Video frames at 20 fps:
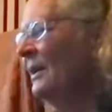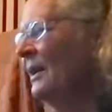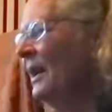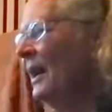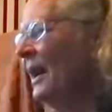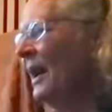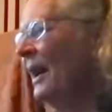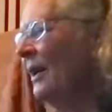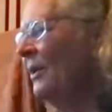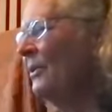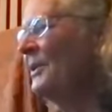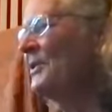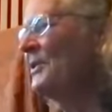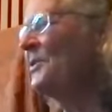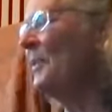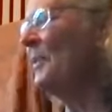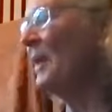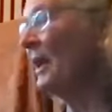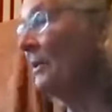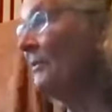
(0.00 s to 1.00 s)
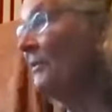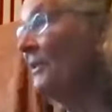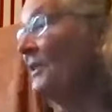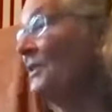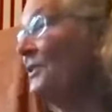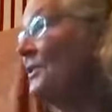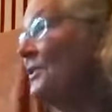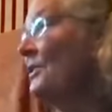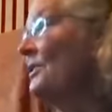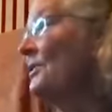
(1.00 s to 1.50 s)
How it's
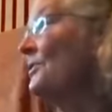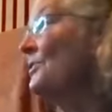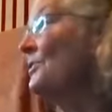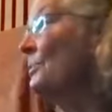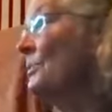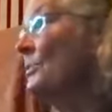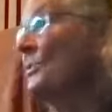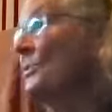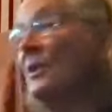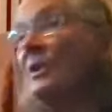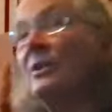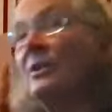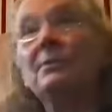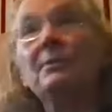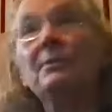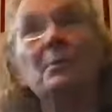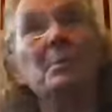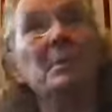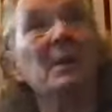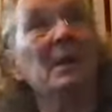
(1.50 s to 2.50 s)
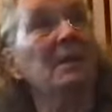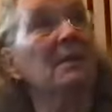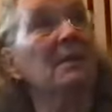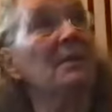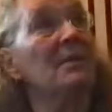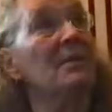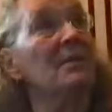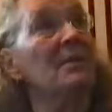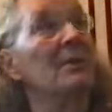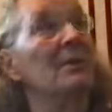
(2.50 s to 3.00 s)
manifested is through skillful
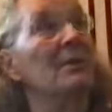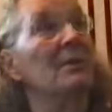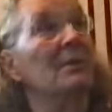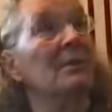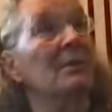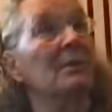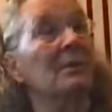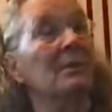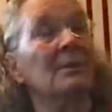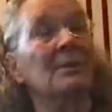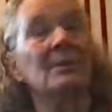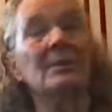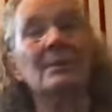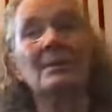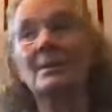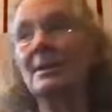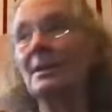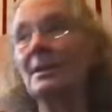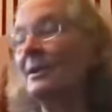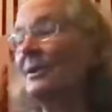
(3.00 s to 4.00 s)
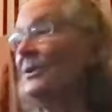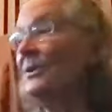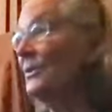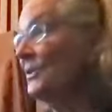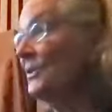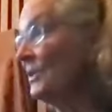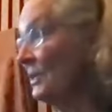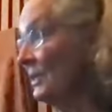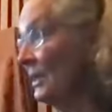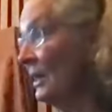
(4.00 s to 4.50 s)
means. You
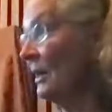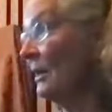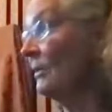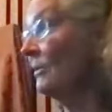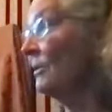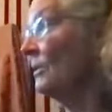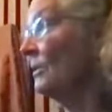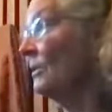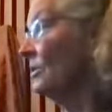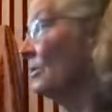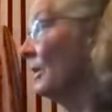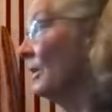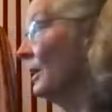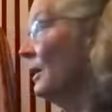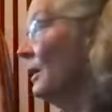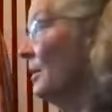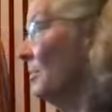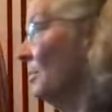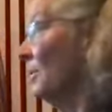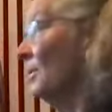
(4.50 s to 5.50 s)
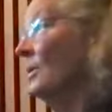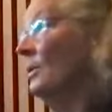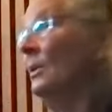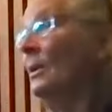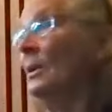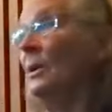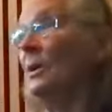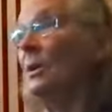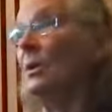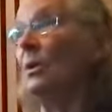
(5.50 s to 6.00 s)
sit down, you get up.
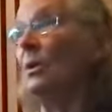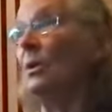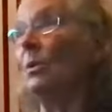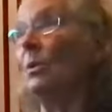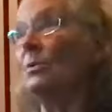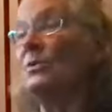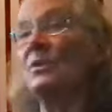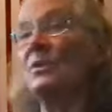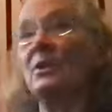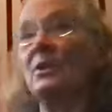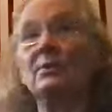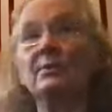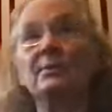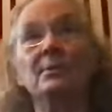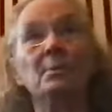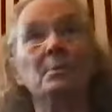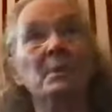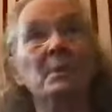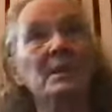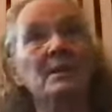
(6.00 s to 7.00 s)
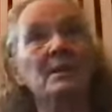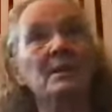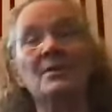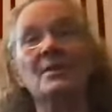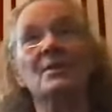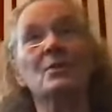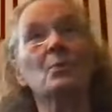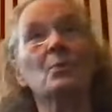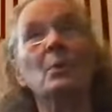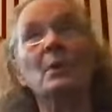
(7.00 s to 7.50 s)
Skillful means
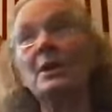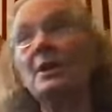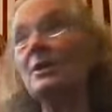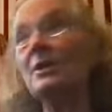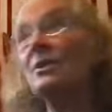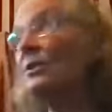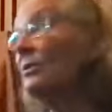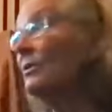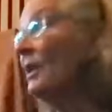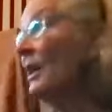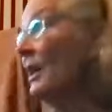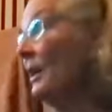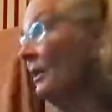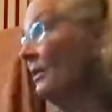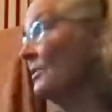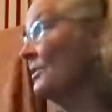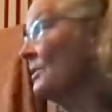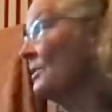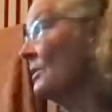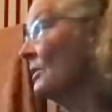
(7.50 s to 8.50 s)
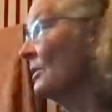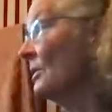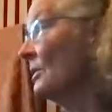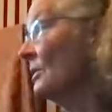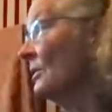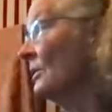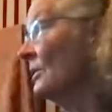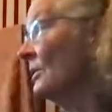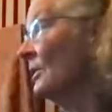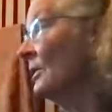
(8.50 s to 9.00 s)
is what do you do next?
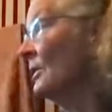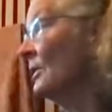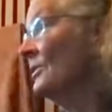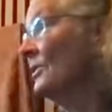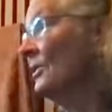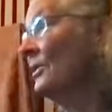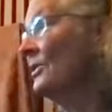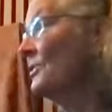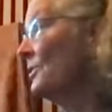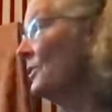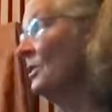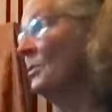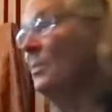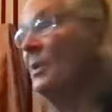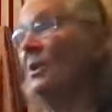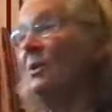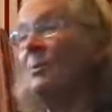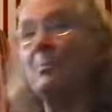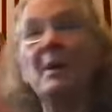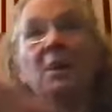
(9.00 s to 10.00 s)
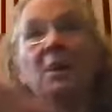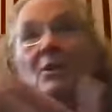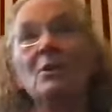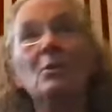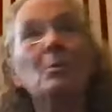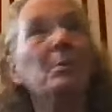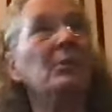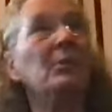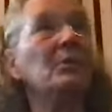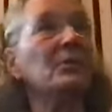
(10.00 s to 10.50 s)
So there's going to be
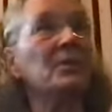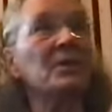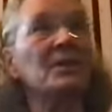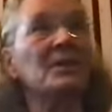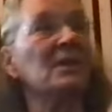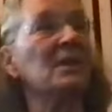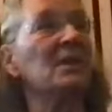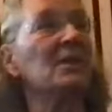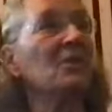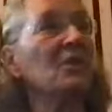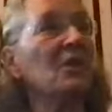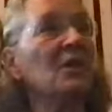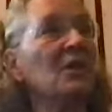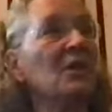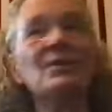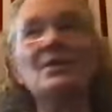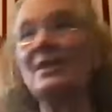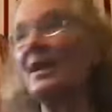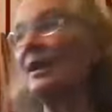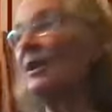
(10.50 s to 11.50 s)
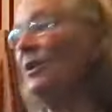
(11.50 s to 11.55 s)
parables and teachings to